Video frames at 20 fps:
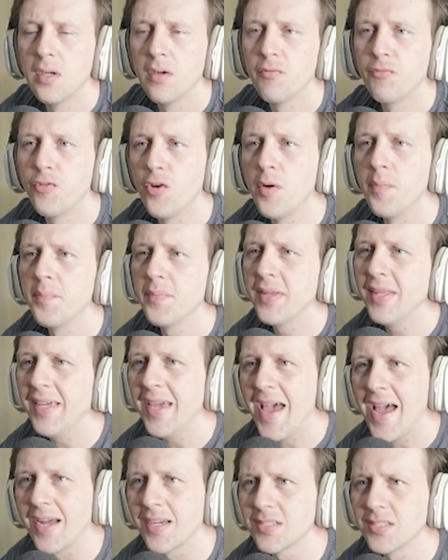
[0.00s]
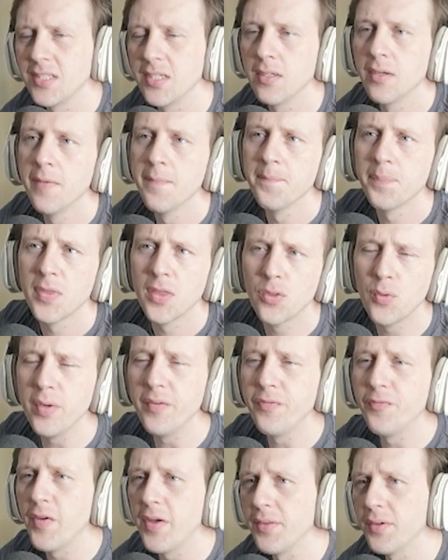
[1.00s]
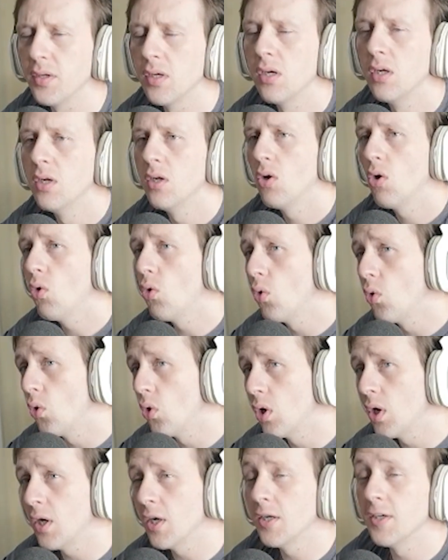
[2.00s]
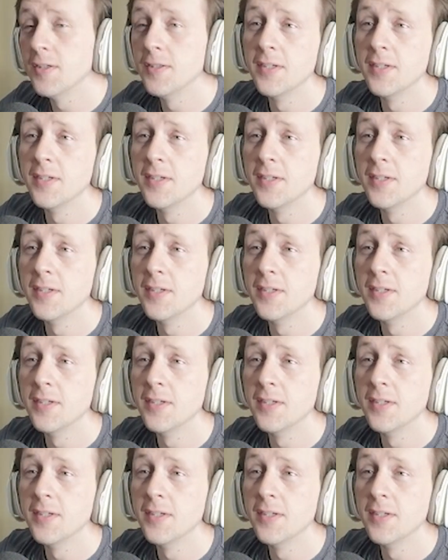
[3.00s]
from the Axie, 3 feather or